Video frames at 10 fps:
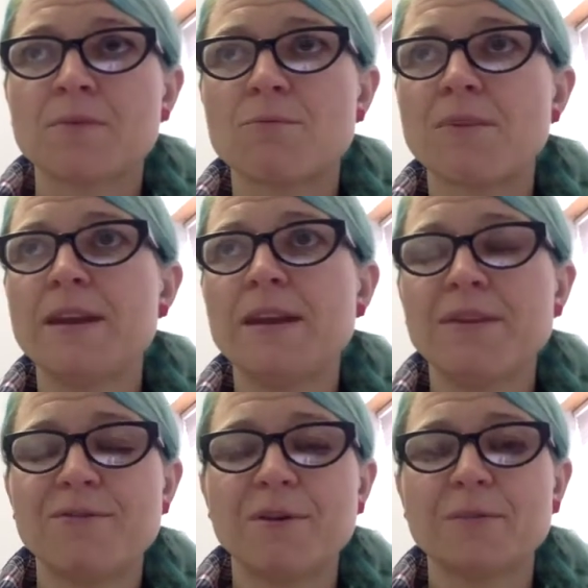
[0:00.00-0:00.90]

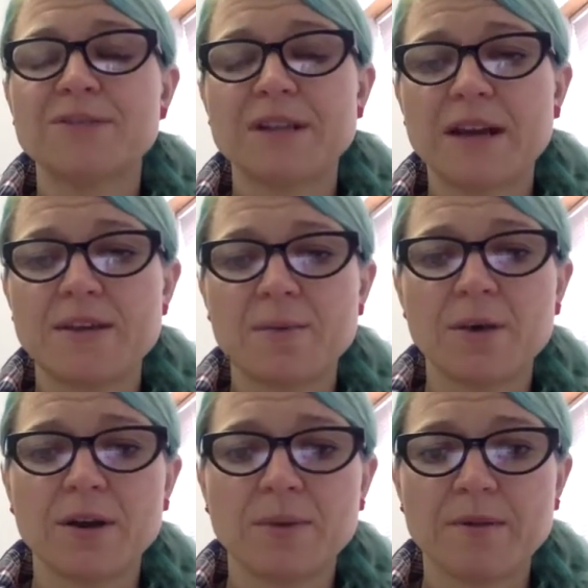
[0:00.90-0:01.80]
reading from today, the
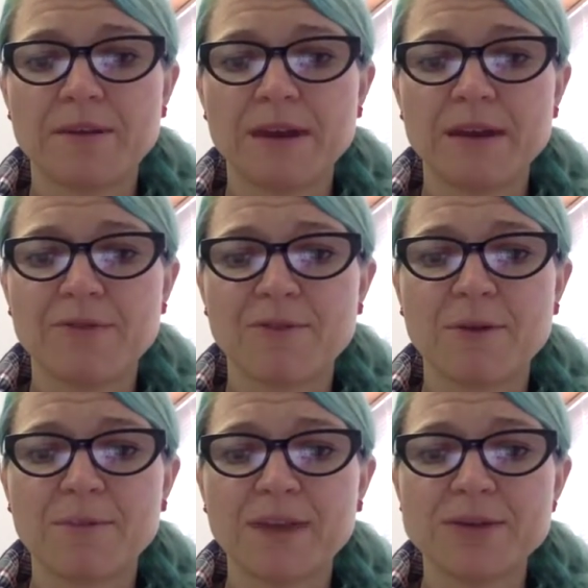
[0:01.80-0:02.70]
work we're reading
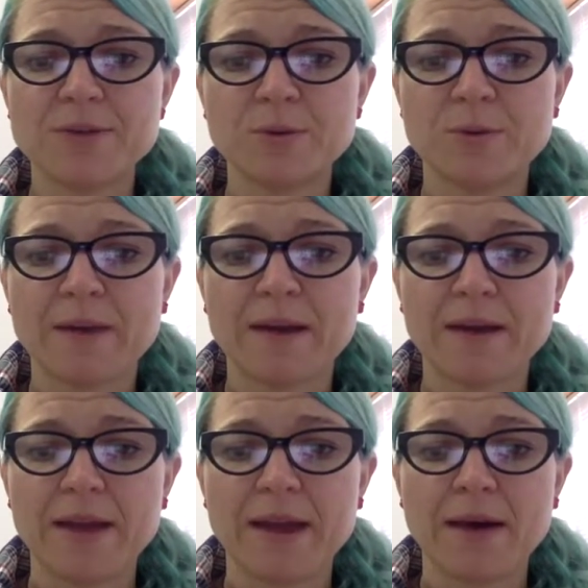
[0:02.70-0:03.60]
from, they talk about
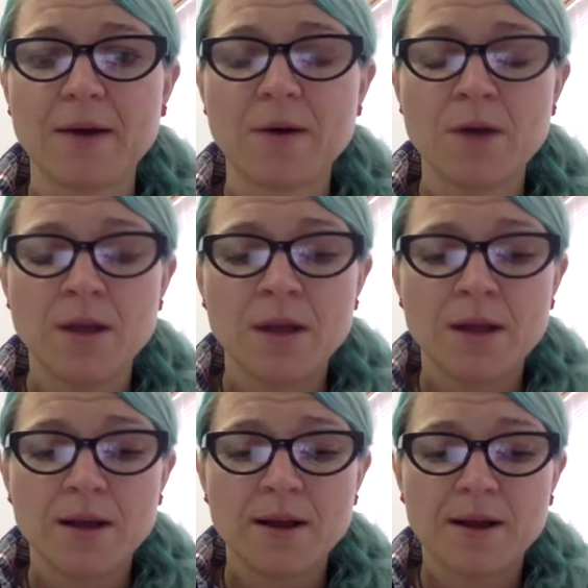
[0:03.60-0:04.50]
how
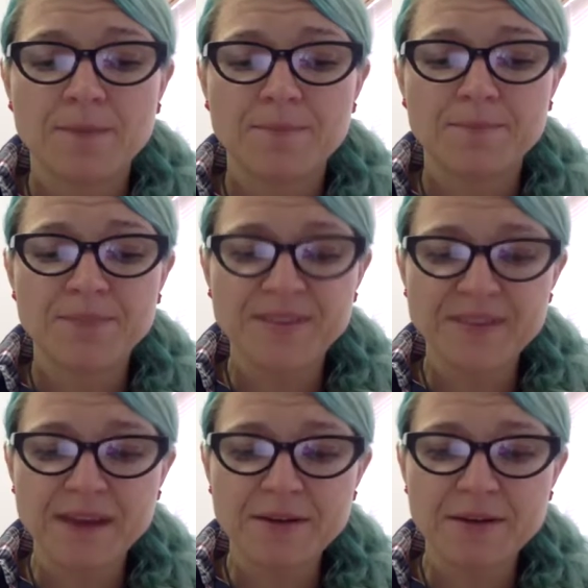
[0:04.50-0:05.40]
this
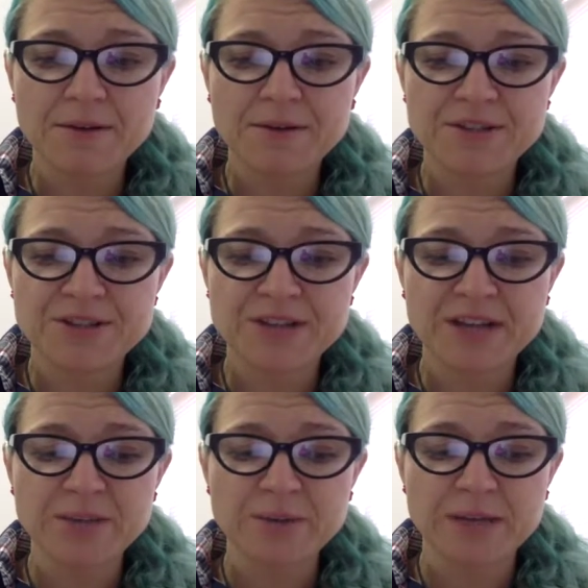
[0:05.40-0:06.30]
area is
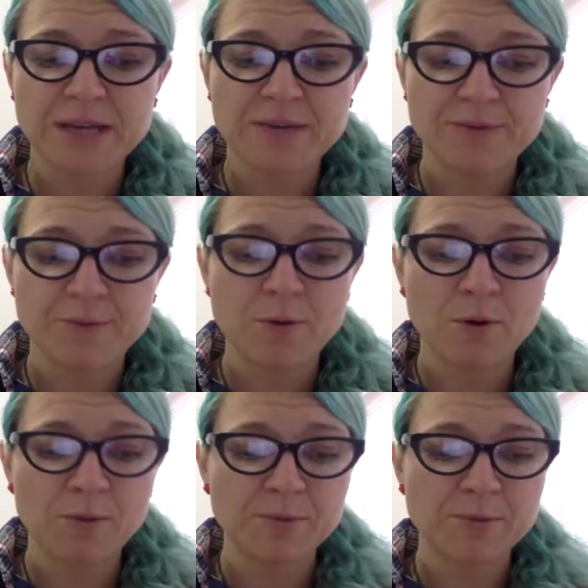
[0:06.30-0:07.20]
genuinely
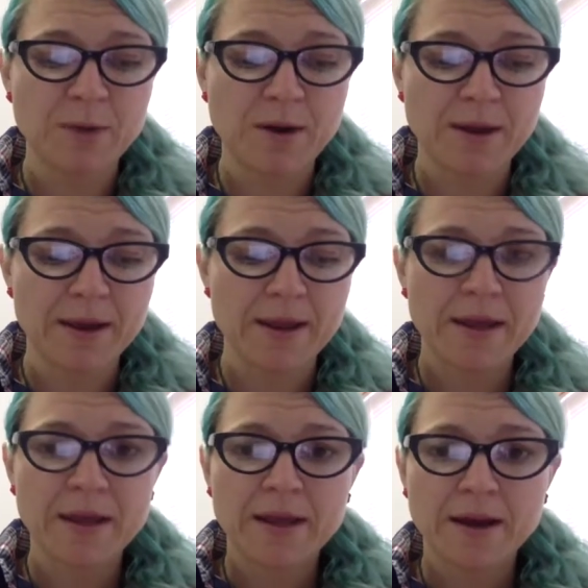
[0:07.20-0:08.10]
informed by
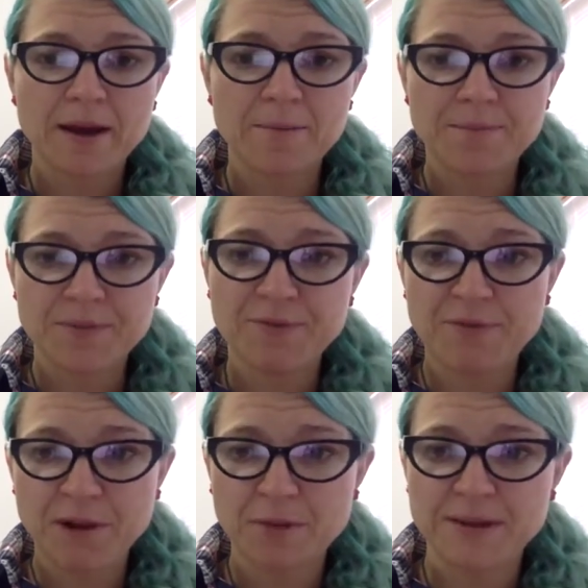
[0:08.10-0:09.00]
the
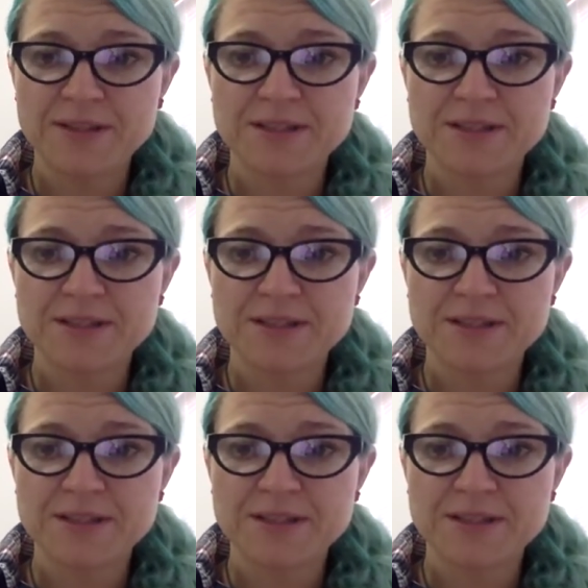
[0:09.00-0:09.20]
following